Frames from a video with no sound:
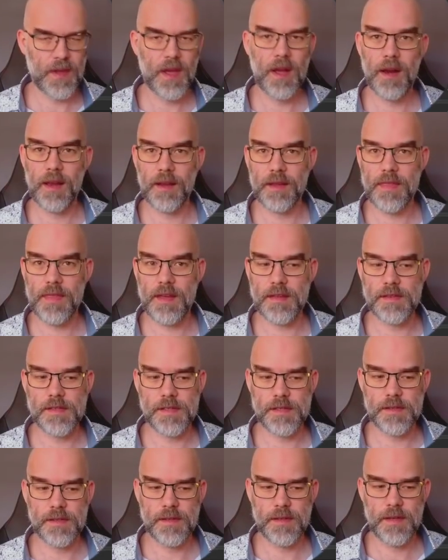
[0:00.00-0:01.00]
like
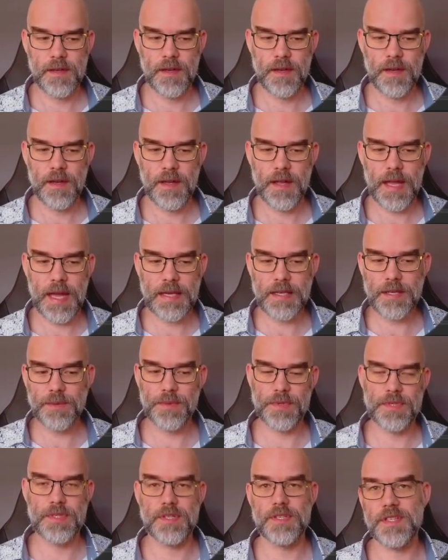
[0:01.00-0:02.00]
this, and it
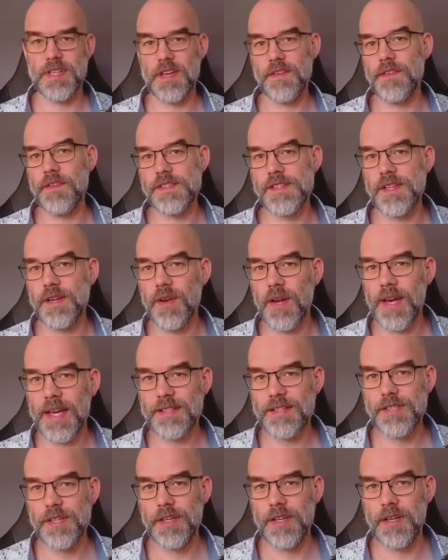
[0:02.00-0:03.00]
will just give us a
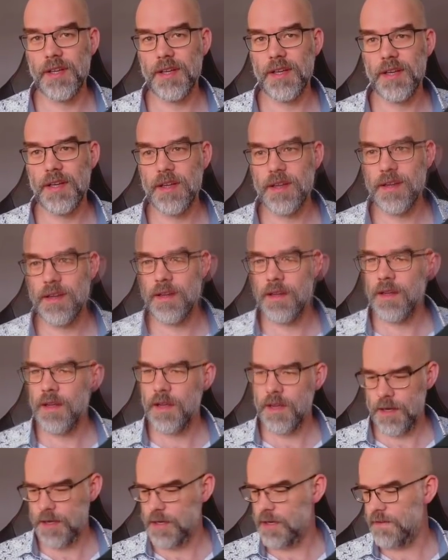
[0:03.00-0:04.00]
collection.
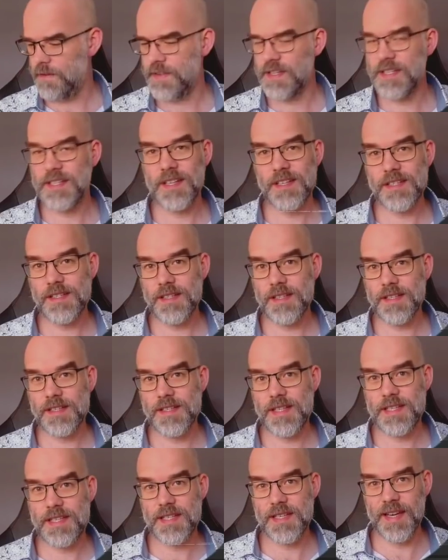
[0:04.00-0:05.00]
Now, if it doesn't
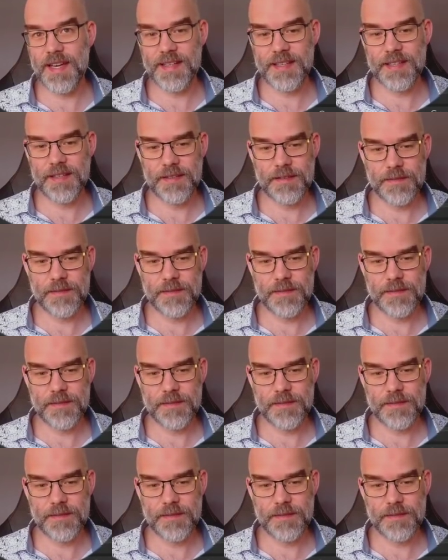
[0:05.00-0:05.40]
exist yet,